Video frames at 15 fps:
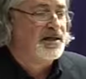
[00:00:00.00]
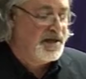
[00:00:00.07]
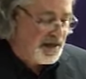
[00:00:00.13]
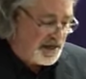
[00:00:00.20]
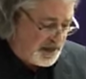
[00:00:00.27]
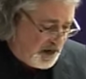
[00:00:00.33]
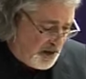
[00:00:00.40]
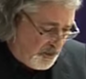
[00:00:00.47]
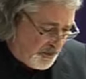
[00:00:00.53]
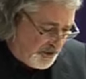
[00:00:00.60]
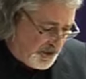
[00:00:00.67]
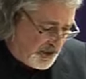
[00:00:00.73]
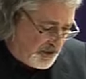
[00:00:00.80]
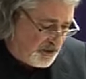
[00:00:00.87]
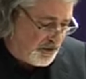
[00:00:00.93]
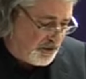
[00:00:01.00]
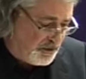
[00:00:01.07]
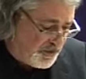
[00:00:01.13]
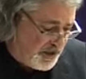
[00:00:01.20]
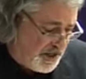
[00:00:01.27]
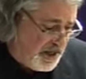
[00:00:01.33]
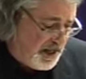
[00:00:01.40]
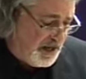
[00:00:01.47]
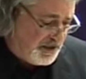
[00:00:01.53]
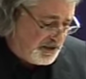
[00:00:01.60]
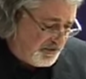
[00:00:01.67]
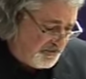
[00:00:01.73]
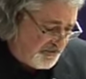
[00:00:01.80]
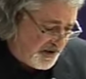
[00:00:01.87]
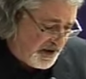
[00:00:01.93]
clinic within 3
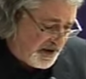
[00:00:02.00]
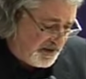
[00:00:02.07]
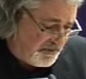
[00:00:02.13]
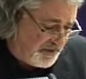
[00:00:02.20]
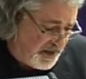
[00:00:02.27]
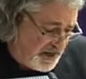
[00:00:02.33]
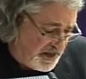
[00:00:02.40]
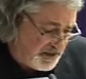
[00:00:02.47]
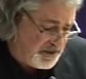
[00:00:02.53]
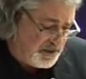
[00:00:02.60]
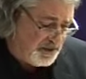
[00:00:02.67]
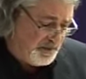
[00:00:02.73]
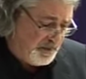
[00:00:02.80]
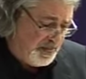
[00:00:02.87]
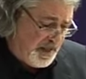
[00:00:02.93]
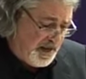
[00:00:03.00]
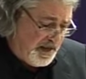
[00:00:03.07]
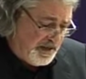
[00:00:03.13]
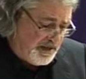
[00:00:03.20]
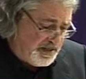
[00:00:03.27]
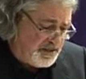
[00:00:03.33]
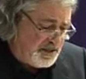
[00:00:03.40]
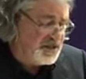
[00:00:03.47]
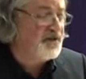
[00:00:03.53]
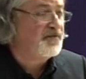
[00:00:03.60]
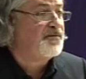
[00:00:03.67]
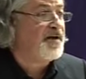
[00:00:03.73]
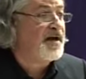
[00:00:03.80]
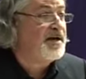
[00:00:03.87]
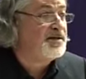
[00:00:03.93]
to 5 years. This is a
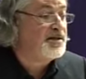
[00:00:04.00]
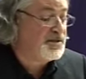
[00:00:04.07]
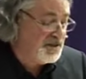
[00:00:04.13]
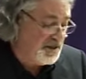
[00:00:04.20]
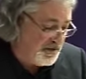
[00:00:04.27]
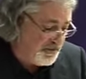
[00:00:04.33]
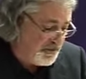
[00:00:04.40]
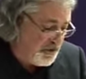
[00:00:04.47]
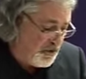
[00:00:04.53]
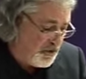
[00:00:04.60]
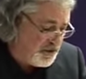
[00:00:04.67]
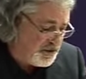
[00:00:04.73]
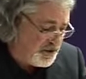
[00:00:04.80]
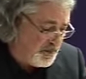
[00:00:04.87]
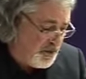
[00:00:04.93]
fantasy, of course.